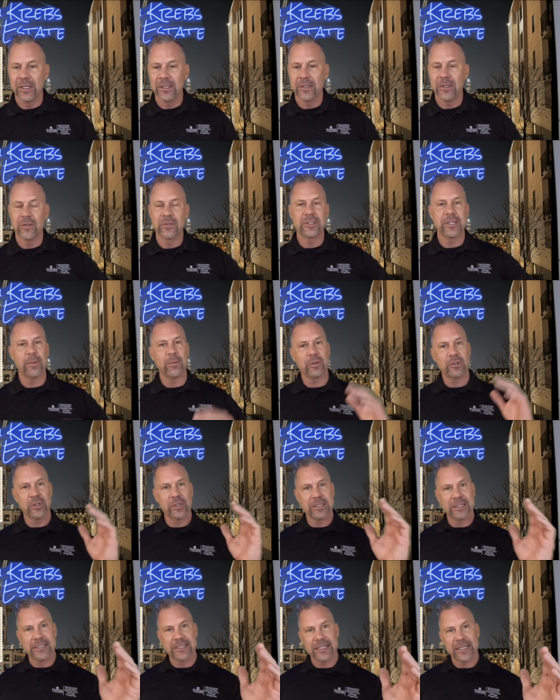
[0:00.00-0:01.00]
You know, somewhere
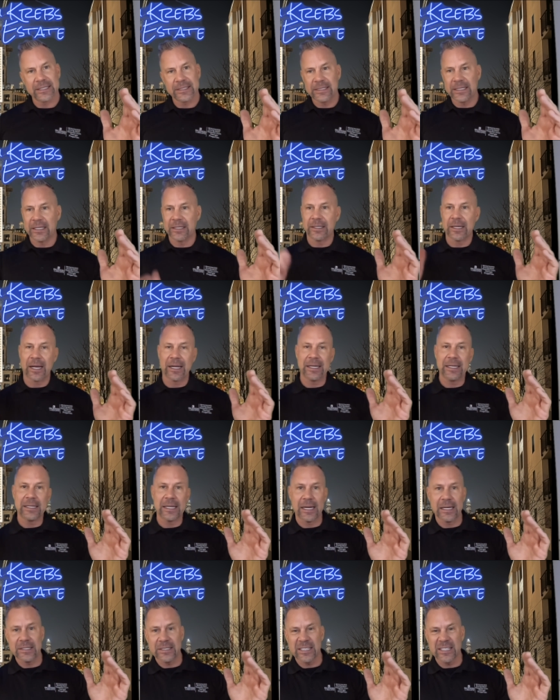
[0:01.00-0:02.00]
between 60 and 90
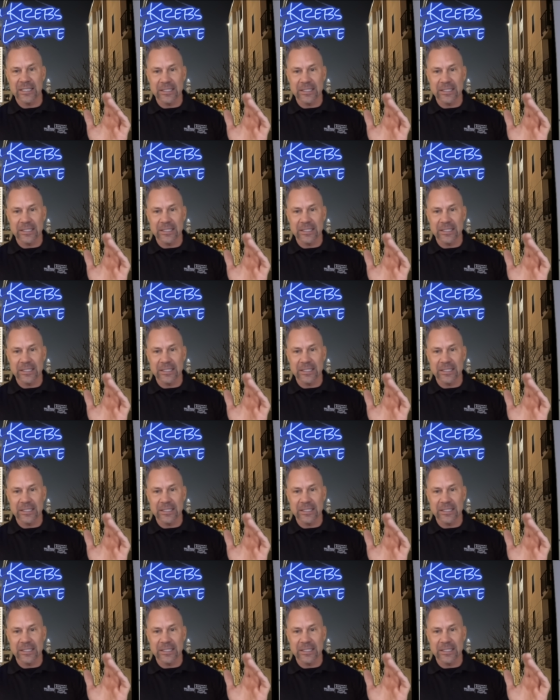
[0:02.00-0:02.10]
days is